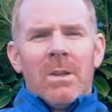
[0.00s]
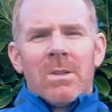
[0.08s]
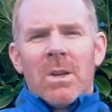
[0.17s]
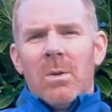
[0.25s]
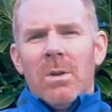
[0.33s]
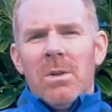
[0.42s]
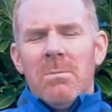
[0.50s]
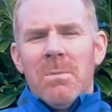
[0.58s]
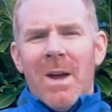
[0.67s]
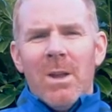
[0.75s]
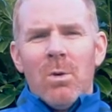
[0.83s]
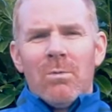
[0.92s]
So you
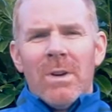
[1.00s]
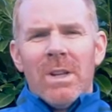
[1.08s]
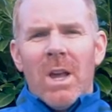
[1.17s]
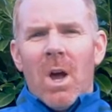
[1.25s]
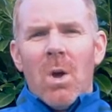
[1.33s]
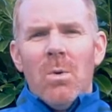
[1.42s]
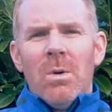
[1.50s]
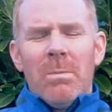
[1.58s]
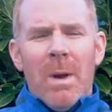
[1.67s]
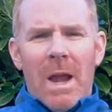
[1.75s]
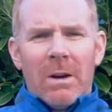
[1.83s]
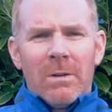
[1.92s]
may already own a
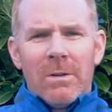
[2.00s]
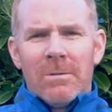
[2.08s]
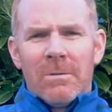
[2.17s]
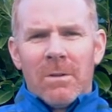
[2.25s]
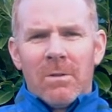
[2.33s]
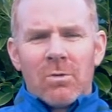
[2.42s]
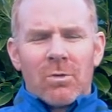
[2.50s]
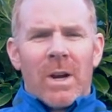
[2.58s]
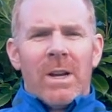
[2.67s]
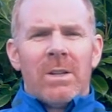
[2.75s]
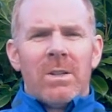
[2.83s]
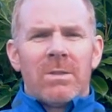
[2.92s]
pair of
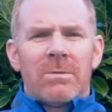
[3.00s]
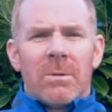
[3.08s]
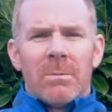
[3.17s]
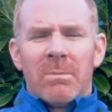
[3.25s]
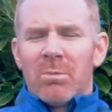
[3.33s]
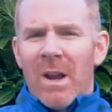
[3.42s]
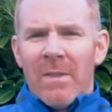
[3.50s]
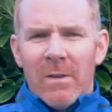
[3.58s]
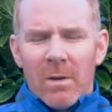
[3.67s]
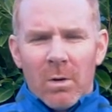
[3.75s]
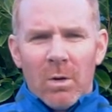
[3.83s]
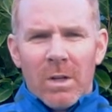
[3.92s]
trainers from the brand that
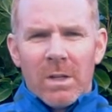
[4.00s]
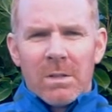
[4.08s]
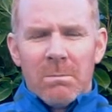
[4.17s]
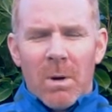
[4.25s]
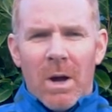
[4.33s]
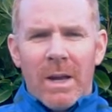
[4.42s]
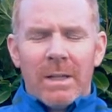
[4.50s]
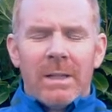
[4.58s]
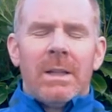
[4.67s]
you're looking to buy.